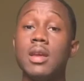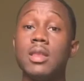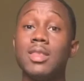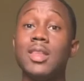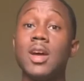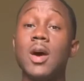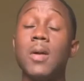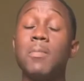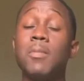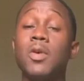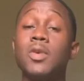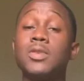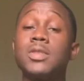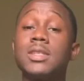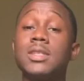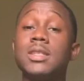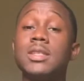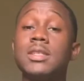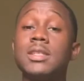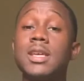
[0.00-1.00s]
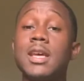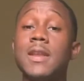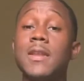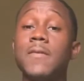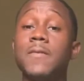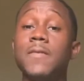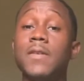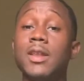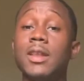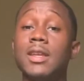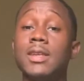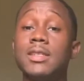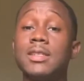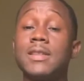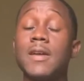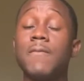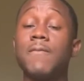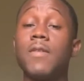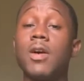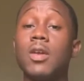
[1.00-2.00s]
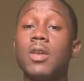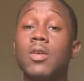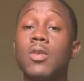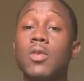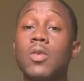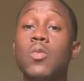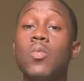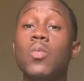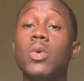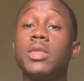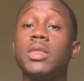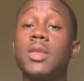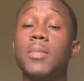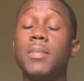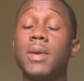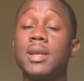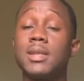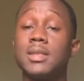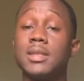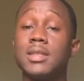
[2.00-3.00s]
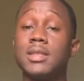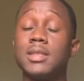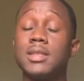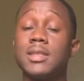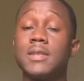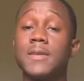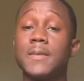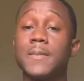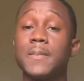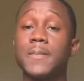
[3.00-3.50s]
the emotions and the feelings that follow with the message.